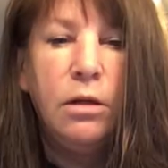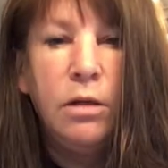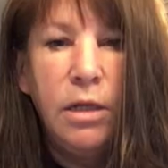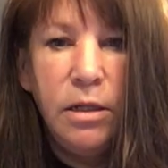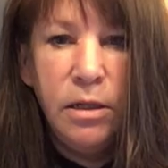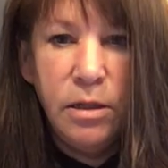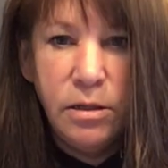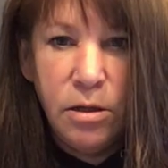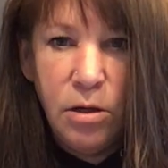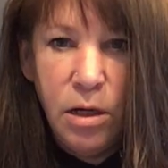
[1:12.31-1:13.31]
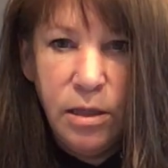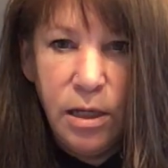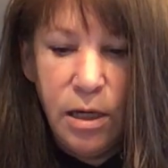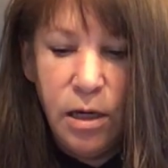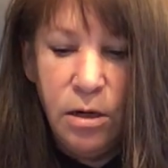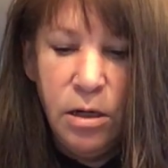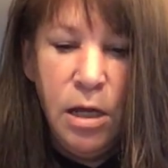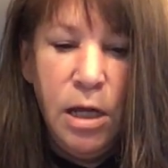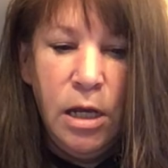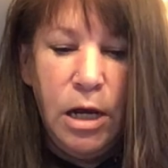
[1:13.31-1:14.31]
He is on there.
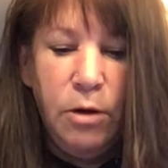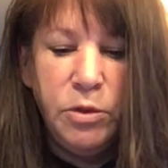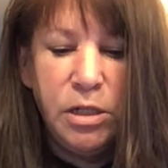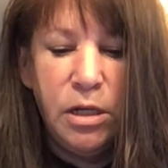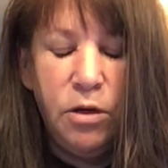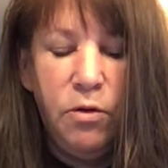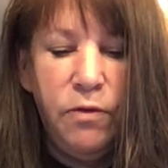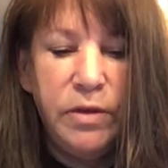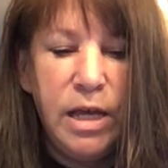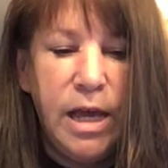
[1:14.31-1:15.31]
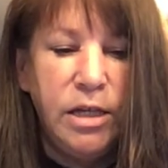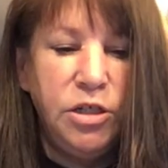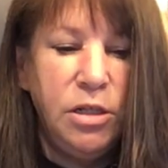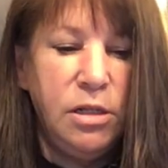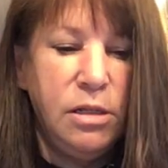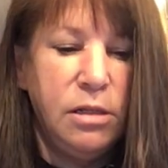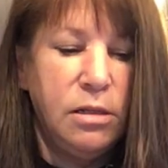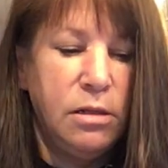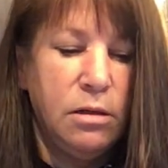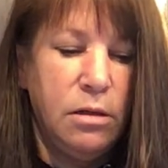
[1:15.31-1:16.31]
Now I'm just gonna go over the edges
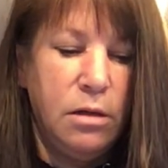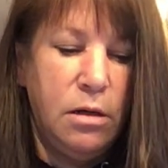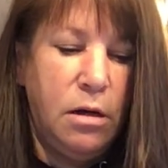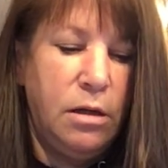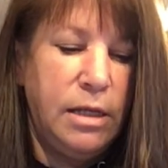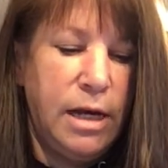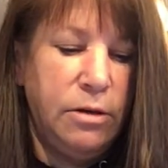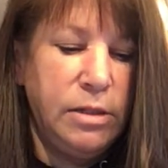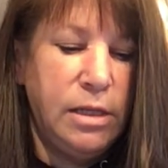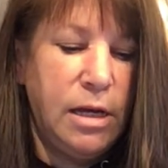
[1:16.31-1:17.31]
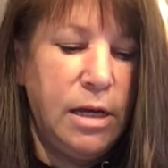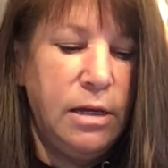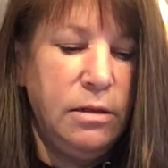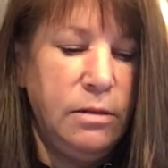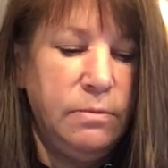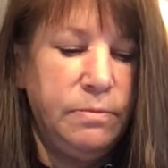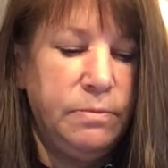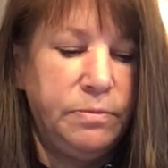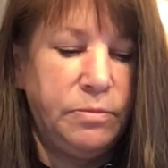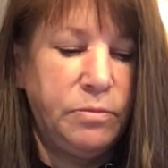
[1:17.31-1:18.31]
on the outside.
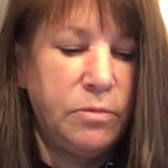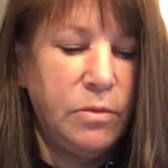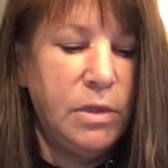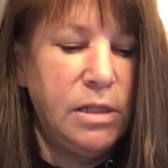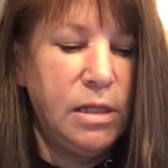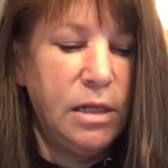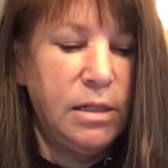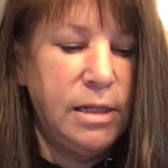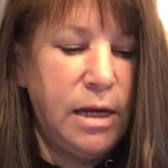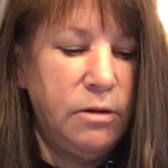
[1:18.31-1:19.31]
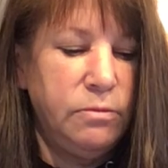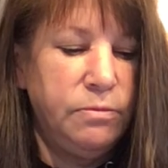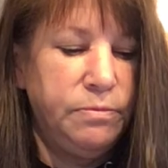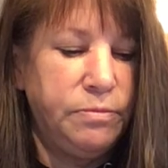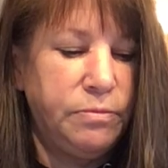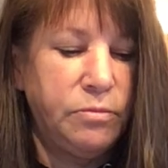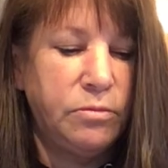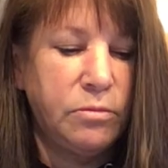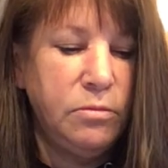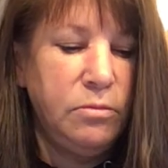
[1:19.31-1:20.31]
Stick it down.
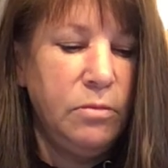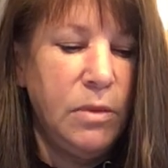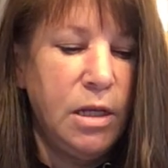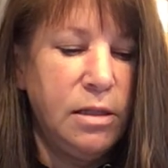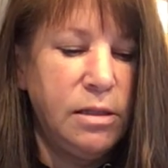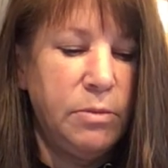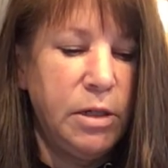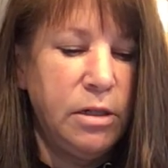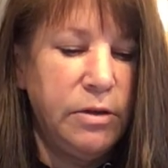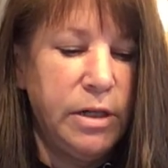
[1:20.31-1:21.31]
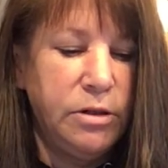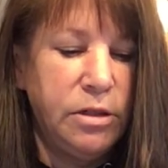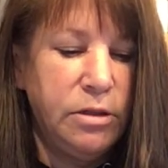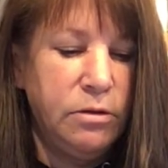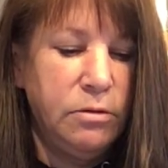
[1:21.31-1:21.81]
Get some under there too.